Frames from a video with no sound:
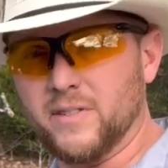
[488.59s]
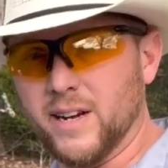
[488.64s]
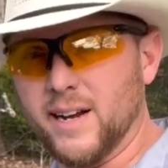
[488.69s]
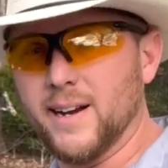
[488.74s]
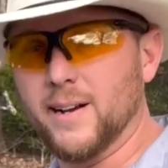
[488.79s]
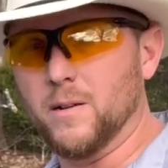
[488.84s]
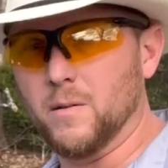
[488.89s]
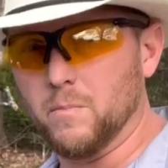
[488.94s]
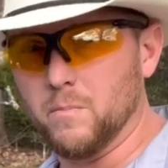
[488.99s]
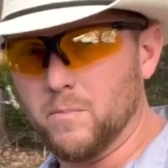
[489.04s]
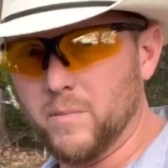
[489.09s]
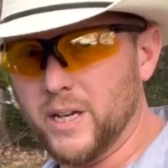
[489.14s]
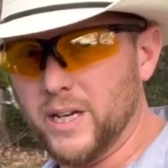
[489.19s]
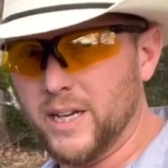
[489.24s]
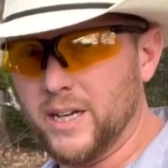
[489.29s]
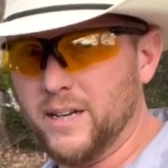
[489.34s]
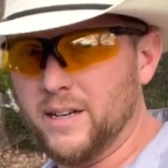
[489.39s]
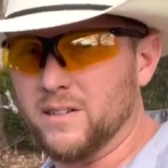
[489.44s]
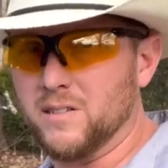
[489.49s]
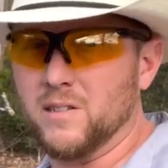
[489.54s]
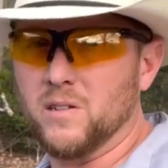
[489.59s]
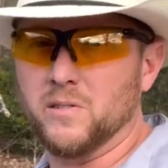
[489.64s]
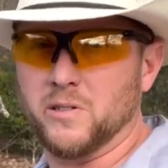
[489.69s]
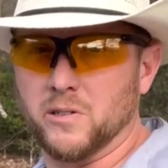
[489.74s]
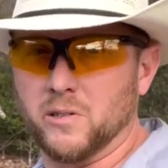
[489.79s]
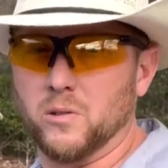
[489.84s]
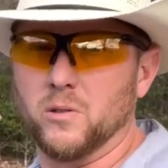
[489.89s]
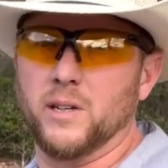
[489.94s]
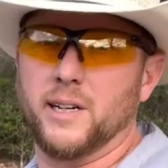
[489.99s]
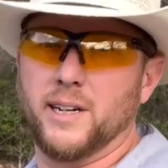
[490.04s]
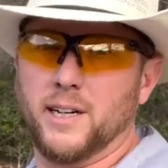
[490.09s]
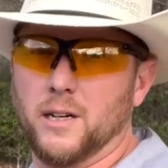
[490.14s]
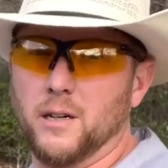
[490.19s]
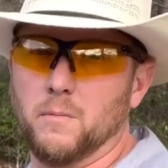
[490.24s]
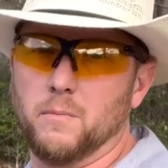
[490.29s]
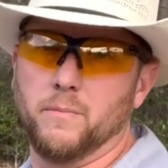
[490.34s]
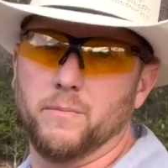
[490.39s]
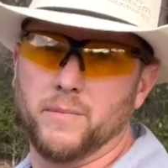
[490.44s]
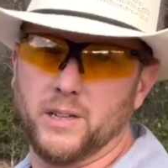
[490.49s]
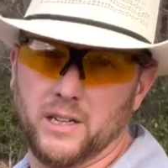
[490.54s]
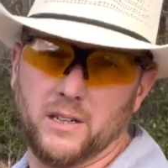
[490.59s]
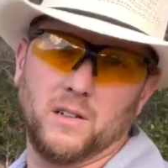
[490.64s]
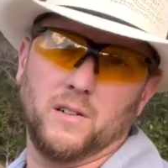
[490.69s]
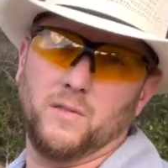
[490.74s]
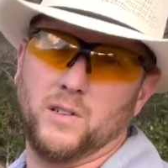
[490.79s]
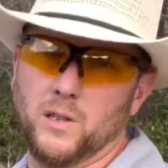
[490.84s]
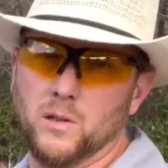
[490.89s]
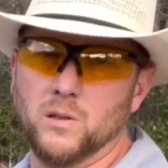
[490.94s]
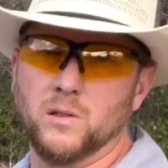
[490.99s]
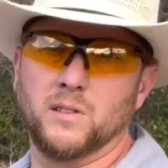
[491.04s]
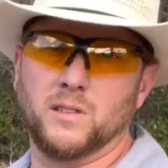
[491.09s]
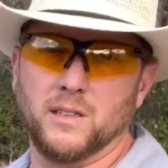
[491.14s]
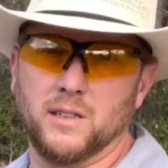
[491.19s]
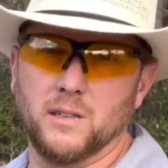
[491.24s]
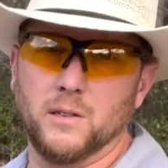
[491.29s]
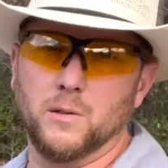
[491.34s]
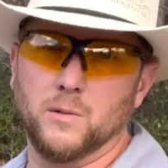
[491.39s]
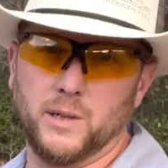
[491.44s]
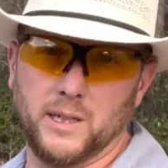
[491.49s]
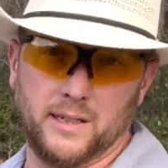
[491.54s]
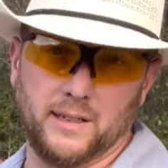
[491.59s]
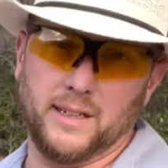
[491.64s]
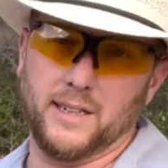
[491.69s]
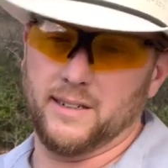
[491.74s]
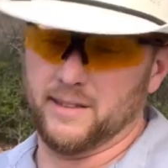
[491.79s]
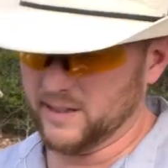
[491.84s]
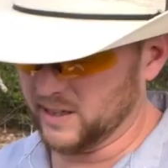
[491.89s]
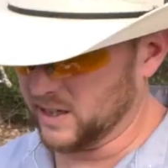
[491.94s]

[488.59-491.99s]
to help me is also going to help other viewers that are reading in the